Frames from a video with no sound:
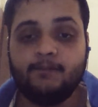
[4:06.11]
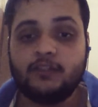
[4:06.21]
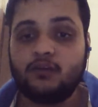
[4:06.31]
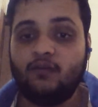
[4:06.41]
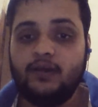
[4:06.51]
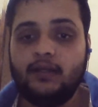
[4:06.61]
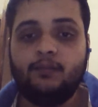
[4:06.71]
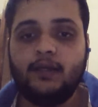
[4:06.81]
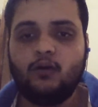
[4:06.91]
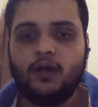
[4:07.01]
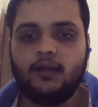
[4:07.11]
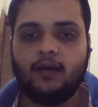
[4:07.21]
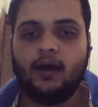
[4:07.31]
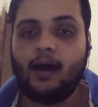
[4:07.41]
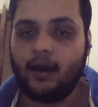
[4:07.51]
So we'll be going
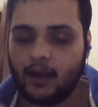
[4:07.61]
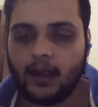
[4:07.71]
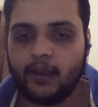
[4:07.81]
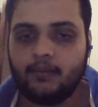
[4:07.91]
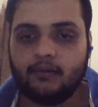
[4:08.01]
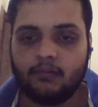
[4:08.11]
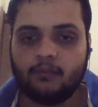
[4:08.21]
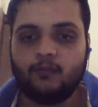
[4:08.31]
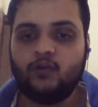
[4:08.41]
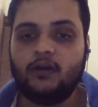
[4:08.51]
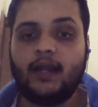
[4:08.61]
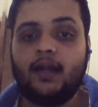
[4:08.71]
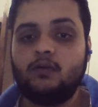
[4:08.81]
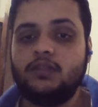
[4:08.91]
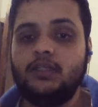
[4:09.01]
I would
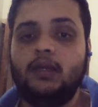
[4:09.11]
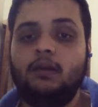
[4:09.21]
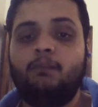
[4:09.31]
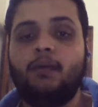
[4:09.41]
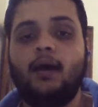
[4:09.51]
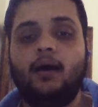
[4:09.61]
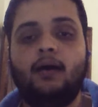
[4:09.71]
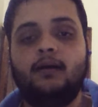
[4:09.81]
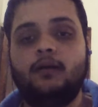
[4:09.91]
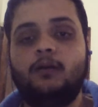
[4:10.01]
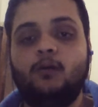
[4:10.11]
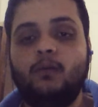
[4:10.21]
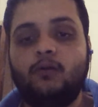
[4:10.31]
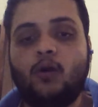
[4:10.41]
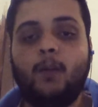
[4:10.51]
like to see
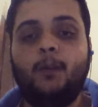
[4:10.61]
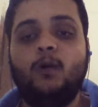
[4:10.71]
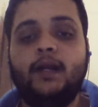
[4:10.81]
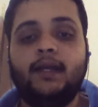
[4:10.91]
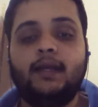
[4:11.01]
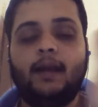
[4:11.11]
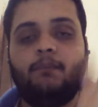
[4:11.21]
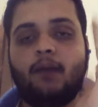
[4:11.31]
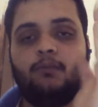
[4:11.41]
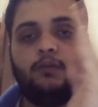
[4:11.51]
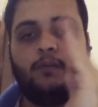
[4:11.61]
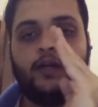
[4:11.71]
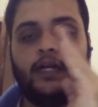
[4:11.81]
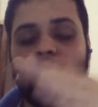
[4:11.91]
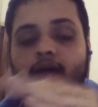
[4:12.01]
Rob Holding and Pablo
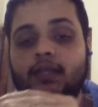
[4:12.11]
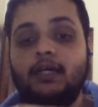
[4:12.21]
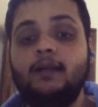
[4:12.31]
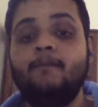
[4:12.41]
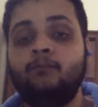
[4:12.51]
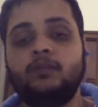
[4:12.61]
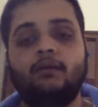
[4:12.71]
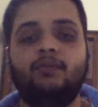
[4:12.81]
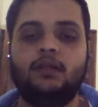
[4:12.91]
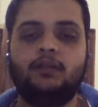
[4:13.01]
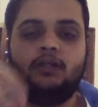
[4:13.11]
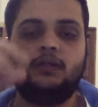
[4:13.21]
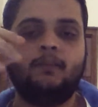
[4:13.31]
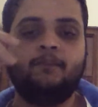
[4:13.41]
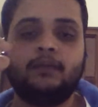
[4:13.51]
Mari together with
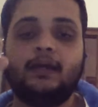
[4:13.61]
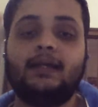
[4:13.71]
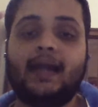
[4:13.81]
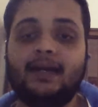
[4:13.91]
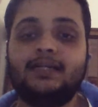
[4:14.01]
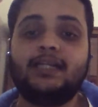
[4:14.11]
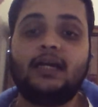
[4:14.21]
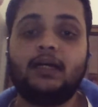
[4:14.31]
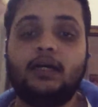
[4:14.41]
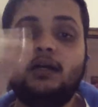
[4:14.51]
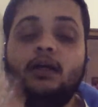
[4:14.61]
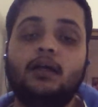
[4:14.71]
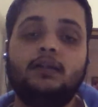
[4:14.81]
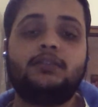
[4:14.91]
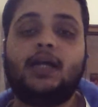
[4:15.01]
Granit Xhaka
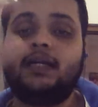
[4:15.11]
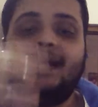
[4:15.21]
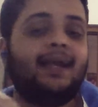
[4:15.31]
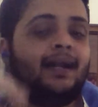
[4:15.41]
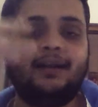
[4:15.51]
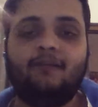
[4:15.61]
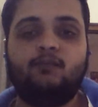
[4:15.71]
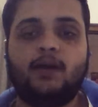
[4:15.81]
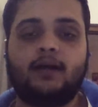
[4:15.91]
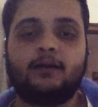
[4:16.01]
starting at left back.